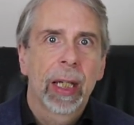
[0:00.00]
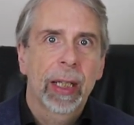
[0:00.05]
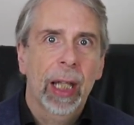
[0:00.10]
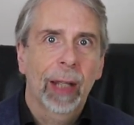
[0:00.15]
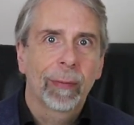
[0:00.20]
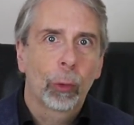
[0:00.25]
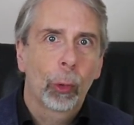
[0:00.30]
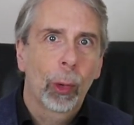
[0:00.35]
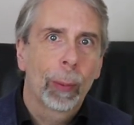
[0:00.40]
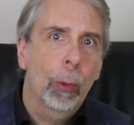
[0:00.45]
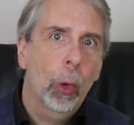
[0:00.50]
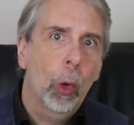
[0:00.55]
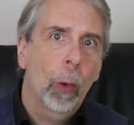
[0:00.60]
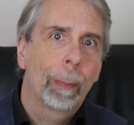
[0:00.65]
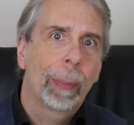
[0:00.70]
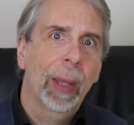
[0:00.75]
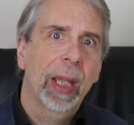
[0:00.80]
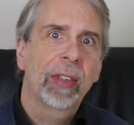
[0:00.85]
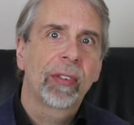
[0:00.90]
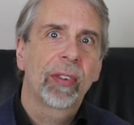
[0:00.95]
Now, the
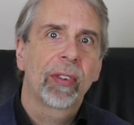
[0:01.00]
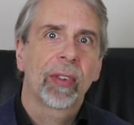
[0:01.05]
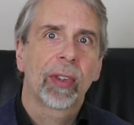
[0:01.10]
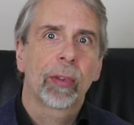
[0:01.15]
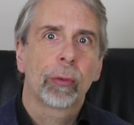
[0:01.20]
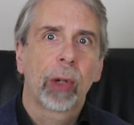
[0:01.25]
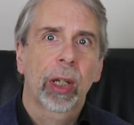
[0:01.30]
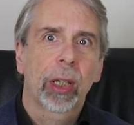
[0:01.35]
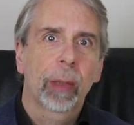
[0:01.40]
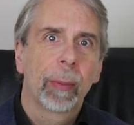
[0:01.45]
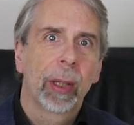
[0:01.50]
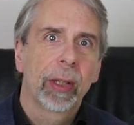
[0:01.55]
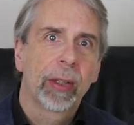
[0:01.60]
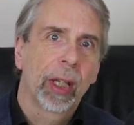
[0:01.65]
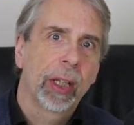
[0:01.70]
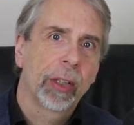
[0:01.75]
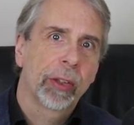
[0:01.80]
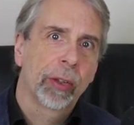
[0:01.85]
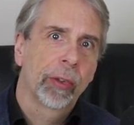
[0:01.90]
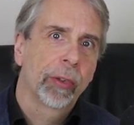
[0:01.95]
report bases its
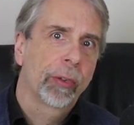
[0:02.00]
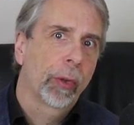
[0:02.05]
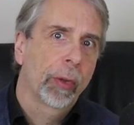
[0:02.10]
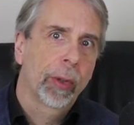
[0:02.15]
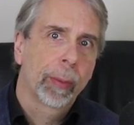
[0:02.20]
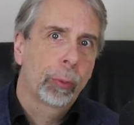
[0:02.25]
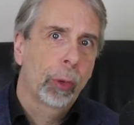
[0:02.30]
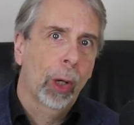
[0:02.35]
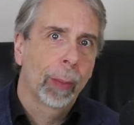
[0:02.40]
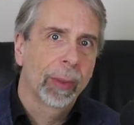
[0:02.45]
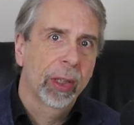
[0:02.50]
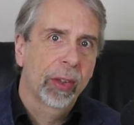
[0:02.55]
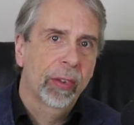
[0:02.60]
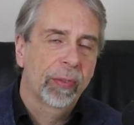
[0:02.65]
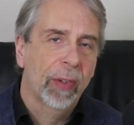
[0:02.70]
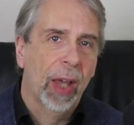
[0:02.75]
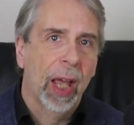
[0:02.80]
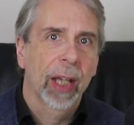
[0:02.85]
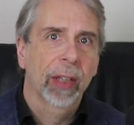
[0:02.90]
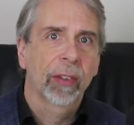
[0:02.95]
recommendations on the
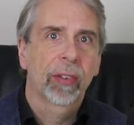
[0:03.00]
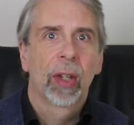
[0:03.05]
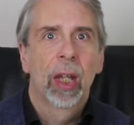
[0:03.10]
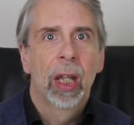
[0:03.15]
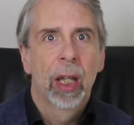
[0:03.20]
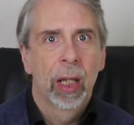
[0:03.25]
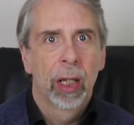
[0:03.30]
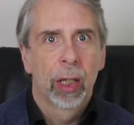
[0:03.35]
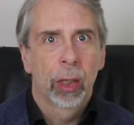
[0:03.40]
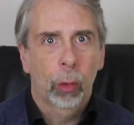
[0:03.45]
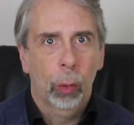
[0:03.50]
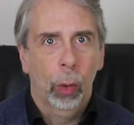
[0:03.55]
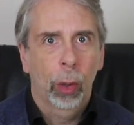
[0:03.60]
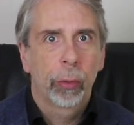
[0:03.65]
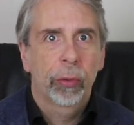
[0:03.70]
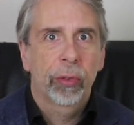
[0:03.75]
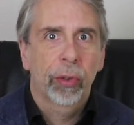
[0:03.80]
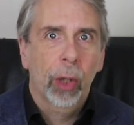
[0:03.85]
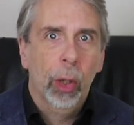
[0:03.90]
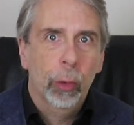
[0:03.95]
premise that,
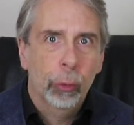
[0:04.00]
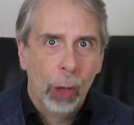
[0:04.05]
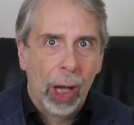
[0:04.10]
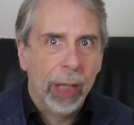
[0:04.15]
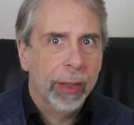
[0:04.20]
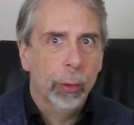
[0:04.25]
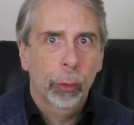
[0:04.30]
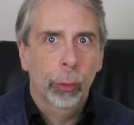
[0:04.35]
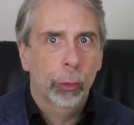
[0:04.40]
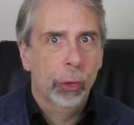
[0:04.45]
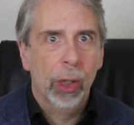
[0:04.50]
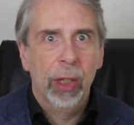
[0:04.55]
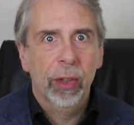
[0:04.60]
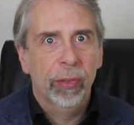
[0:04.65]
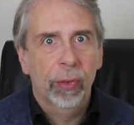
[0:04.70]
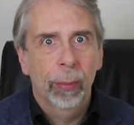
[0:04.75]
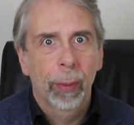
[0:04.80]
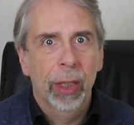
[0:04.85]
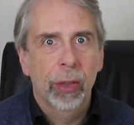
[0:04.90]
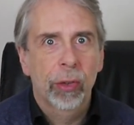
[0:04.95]
quote, a radical
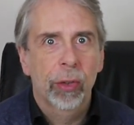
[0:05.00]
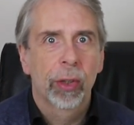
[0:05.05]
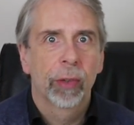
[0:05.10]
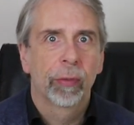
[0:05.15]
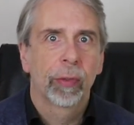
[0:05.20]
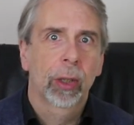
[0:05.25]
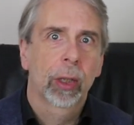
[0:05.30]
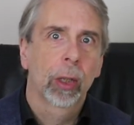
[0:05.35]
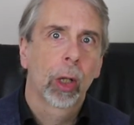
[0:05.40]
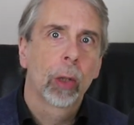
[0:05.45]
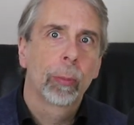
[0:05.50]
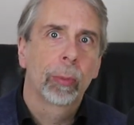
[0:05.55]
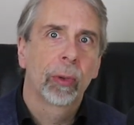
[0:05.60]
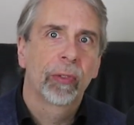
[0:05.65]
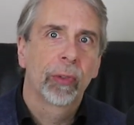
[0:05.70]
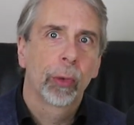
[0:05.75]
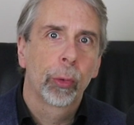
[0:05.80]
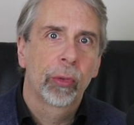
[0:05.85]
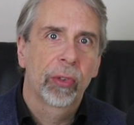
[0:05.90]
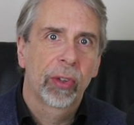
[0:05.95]
transformation of the
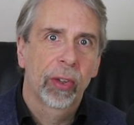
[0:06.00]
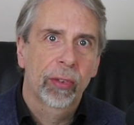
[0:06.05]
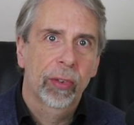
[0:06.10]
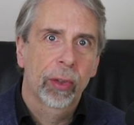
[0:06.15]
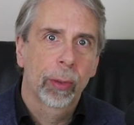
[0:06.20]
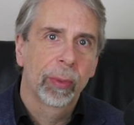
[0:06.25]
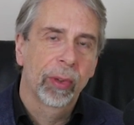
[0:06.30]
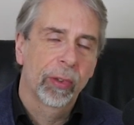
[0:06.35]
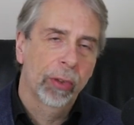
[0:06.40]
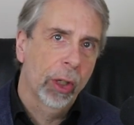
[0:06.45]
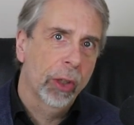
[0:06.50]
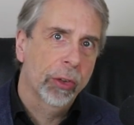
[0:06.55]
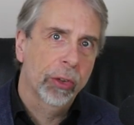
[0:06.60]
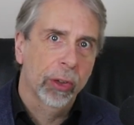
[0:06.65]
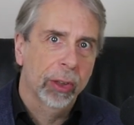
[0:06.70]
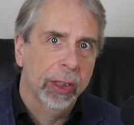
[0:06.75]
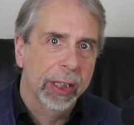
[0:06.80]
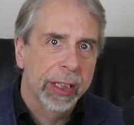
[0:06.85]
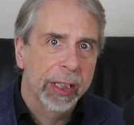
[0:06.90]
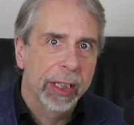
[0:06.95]
global food system is
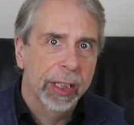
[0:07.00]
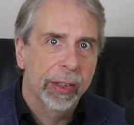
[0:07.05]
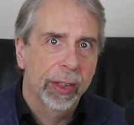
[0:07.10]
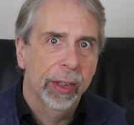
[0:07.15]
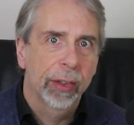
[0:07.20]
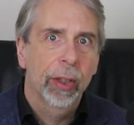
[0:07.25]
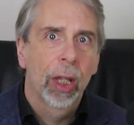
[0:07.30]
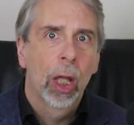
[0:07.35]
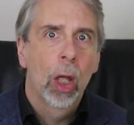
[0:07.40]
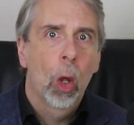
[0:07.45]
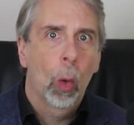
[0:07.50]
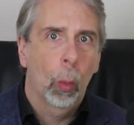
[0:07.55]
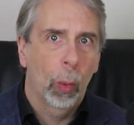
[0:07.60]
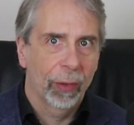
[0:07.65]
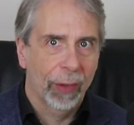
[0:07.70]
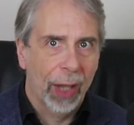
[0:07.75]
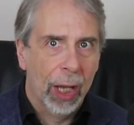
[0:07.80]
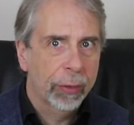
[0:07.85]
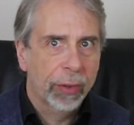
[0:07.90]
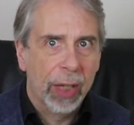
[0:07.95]
urgently needed.
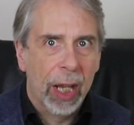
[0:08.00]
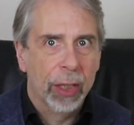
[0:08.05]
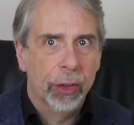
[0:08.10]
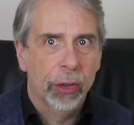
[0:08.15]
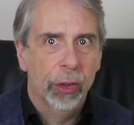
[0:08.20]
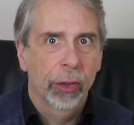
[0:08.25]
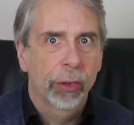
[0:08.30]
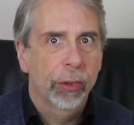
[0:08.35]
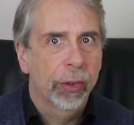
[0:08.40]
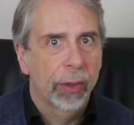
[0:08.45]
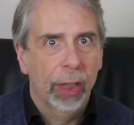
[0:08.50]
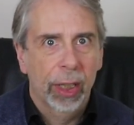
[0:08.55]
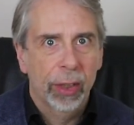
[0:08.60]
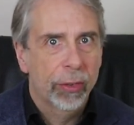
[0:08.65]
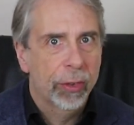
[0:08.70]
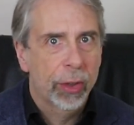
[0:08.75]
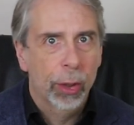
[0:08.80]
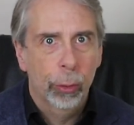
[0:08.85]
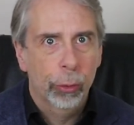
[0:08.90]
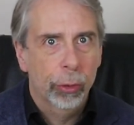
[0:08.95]
Without action,
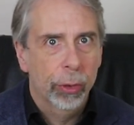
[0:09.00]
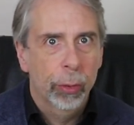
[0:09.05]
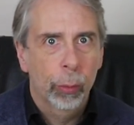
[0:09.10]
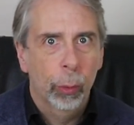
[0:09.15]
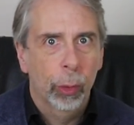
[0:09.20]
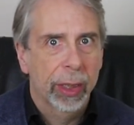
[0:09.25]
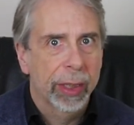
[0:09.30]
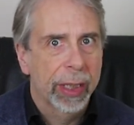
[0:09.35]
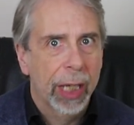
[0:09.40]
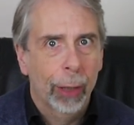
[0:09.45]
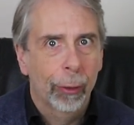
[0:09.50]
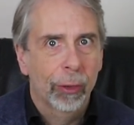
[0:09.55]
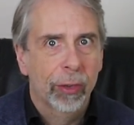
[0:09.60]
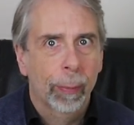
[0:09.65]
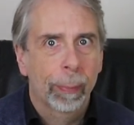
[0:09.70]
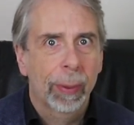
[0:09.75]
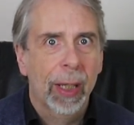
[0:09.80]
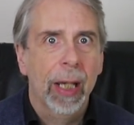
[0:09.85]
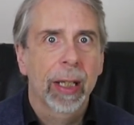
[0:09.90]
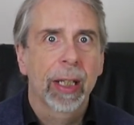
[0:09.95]
today's children will
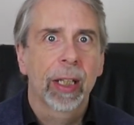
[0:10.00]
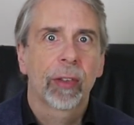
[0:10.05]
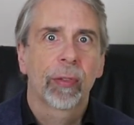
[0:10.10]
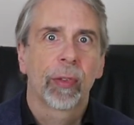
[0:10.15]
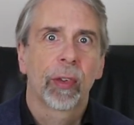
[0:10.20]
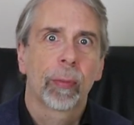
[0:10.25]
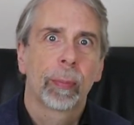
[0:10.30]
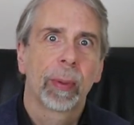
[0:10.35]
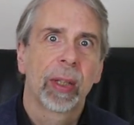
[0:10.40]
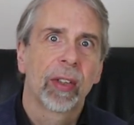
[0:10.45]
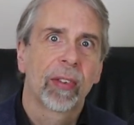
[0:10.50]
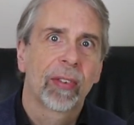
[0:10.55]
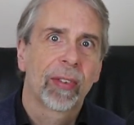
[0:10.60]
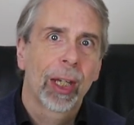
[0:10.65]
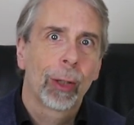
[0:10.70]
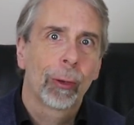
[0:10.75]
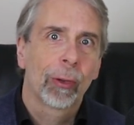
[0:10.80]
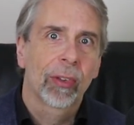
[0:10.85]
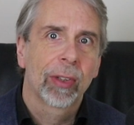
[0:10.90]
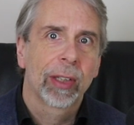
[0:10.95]
inherit a planet that's been
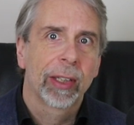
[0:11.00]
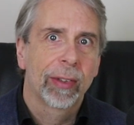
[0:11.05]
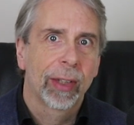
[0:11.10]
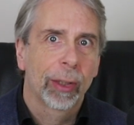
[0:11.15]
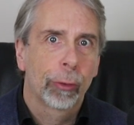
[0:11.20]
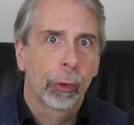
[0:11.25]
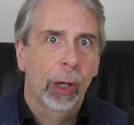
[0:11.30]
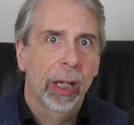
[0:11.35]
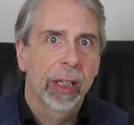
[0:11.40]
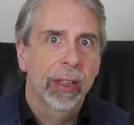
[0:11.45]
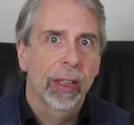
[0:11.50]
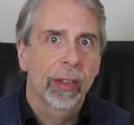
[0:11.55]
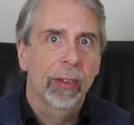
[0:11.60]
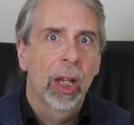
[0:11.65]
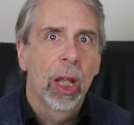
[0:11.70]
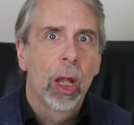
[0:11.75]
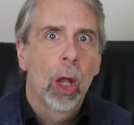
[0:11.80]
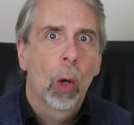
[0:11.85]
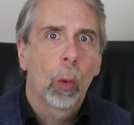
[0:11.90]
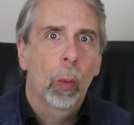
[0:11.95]
seriously
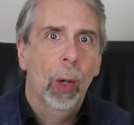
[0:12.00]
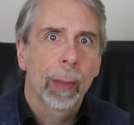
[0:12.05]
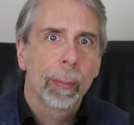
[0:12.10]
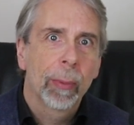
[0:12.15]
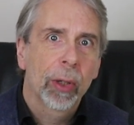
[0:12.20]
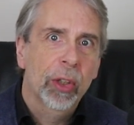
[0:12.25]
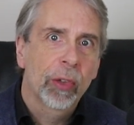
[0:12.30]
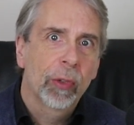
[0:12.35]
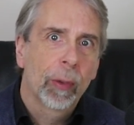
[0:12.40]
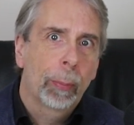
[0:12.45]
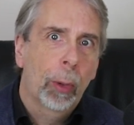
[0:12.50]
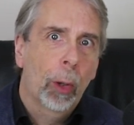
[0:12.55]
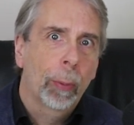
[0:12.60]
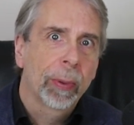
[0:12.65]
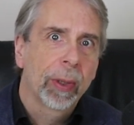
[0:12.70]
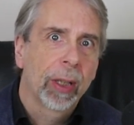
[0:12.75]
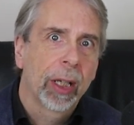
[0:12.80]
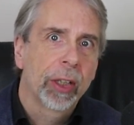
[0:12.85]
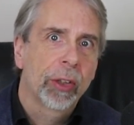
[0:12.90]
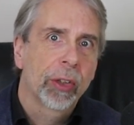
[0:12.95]
degraded, where much of a
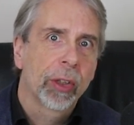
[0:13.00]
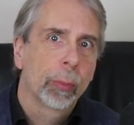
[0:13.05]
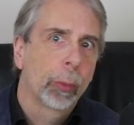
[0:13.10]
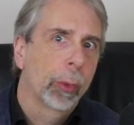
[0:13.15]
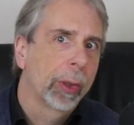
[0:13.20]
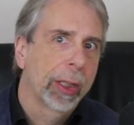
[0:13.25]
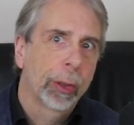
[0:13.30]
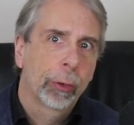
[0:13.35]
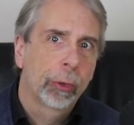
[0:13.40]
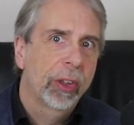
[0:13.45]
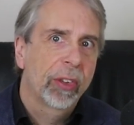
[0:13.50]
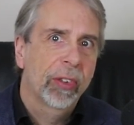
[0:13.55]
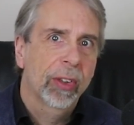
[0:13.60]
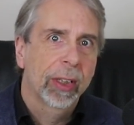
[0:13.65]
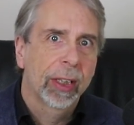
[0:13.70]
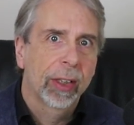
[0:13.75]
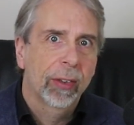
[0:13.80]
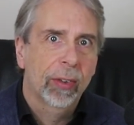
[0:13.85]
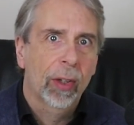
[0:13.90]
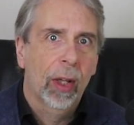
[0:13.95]
population will
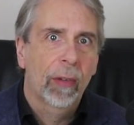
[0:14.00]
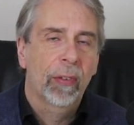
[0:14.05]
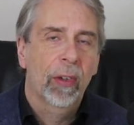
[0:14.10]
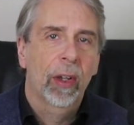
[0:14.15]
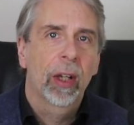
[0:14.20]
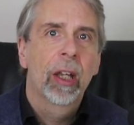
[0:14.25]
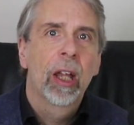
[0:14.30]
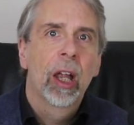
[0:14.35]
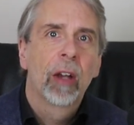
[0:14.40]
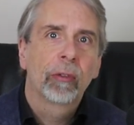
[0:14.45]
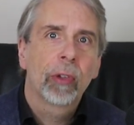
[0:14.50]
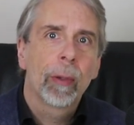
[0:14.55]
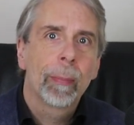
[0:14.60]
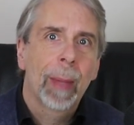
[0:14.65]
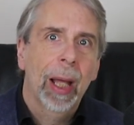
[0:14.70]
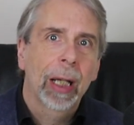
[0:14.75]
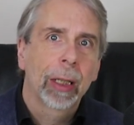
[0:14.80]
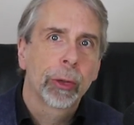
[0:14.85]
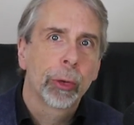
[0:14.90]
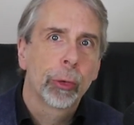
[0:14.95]
increasingly suffer
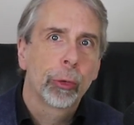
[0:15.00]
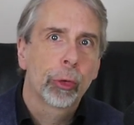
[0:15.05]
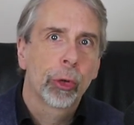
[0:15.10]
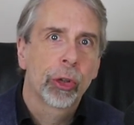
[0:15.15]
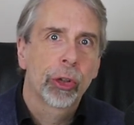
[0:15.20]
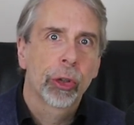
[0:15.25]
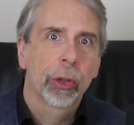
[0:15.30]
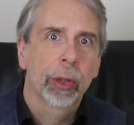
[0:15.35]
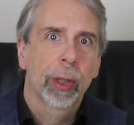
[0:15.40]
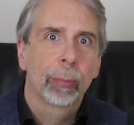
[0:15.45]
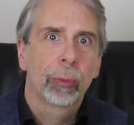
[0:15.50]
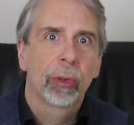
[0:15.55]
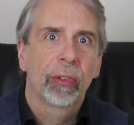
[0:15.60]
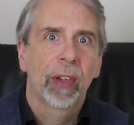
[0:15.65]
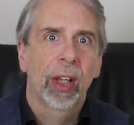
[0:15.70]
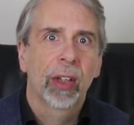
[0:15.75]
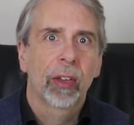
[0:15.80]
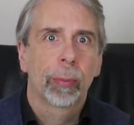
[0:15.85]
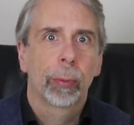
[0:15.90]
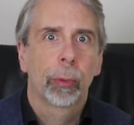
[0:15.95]
from malnutrition and
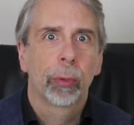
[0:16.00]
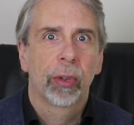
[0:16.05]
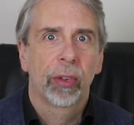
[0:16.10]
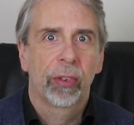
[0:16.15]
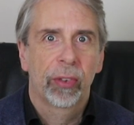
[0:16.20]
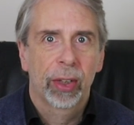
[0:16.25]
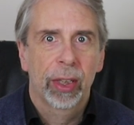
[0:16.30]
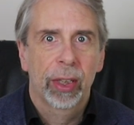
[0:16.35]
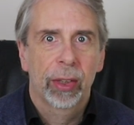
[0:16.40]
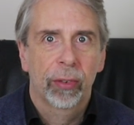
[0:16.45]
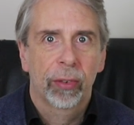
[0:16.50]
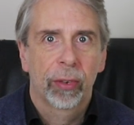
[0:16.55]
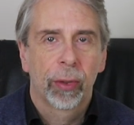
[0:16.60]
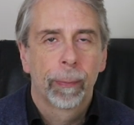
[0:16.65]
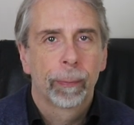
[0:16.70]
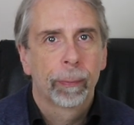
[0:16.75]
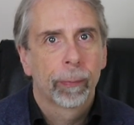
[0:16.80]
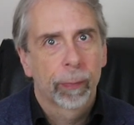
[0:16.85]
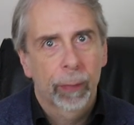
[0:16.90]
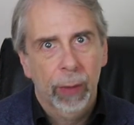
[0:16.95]
preventable disease.